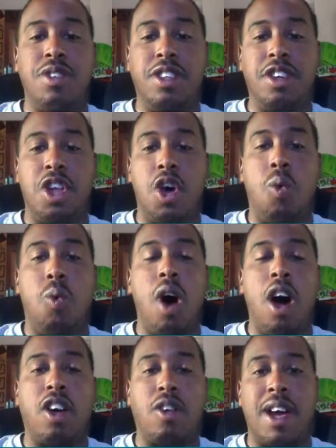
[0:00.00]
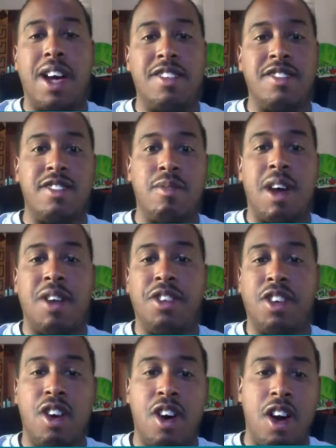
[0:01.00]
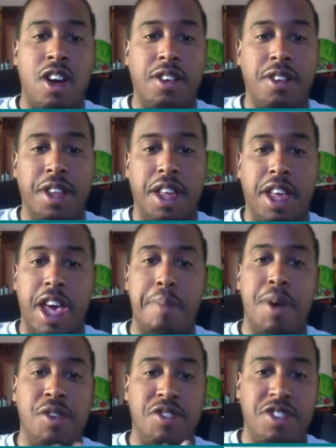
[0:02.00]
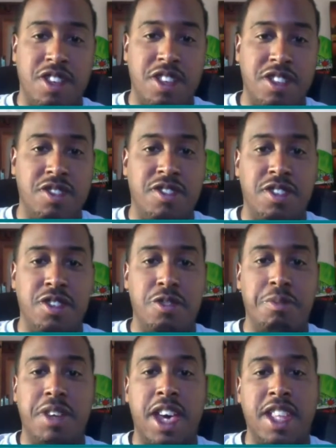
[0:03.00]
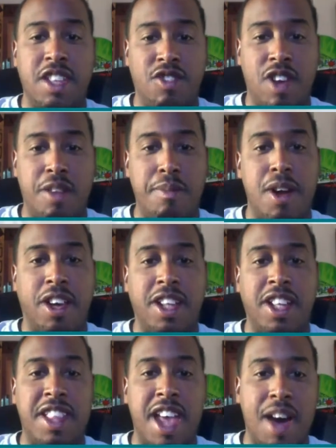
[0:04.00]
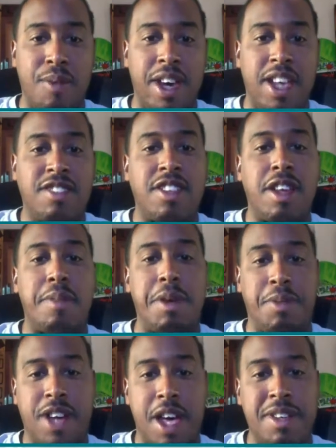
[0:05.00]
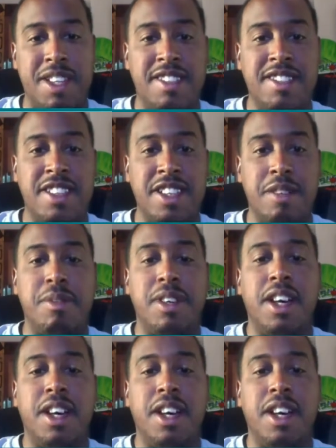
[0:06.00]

you know, walk-arounds around the car and post it on YouTube, and they try to market it that way so that people come in and see them.